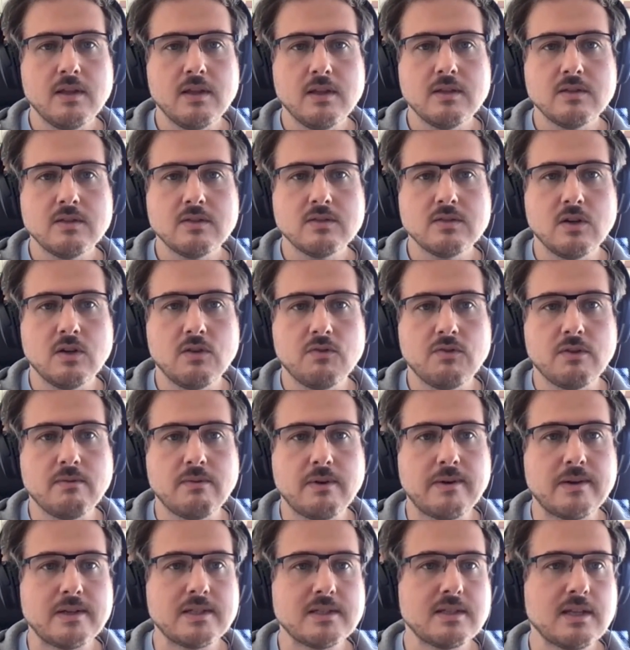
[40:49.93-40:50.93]
So from
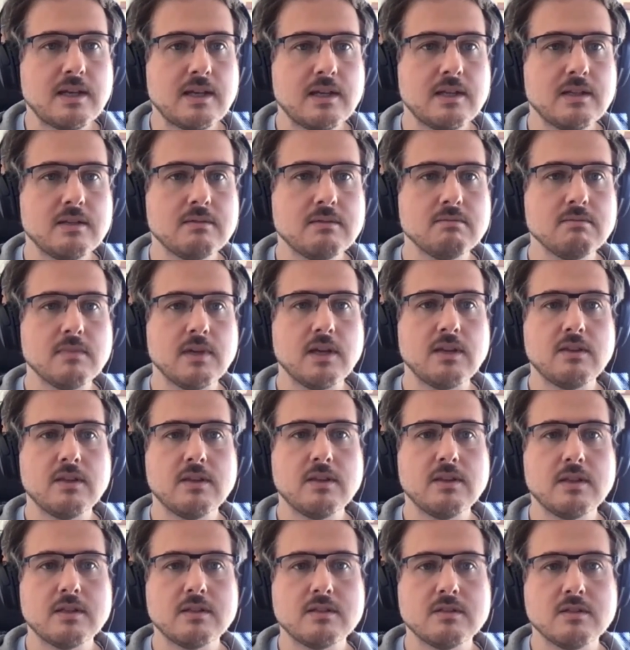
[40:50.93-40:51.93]
our side, I think
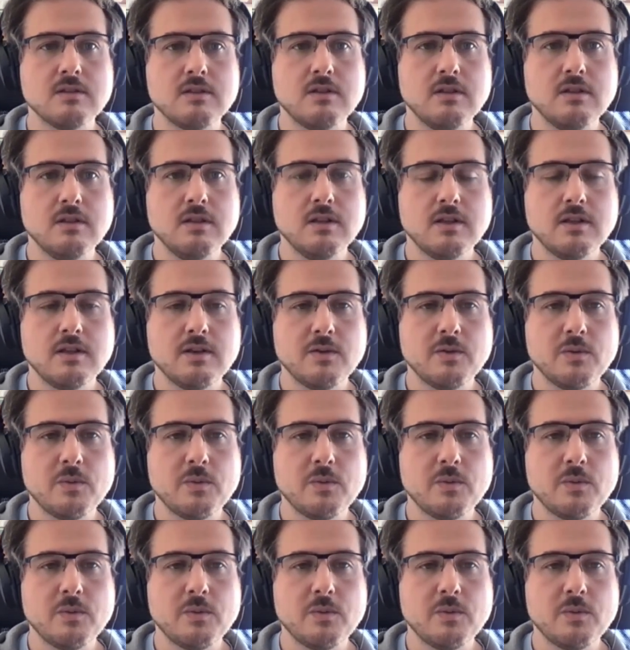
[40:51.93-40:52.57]
that's all.